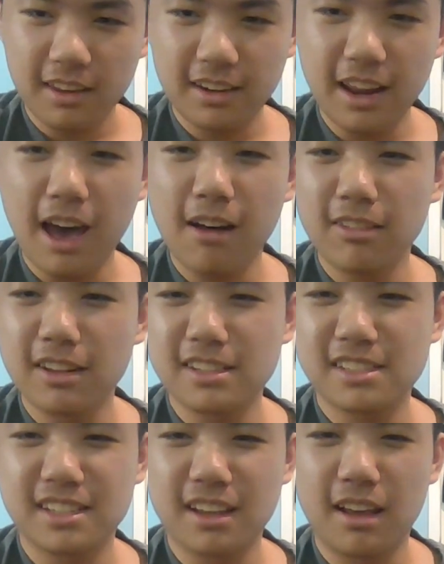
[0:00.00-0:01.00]
Now
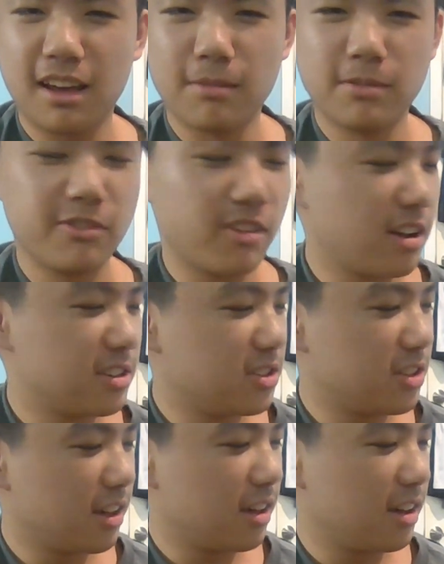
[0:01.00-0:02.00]
let's move on to
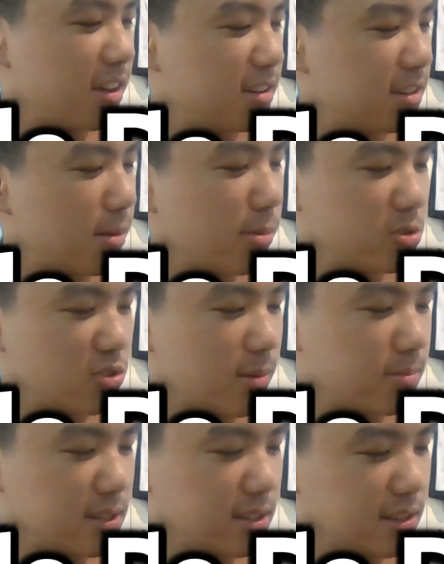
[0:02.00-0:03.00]
the double
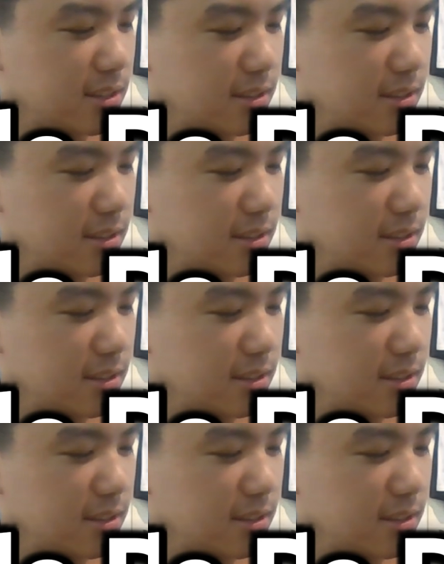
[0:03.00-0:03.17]
drop D.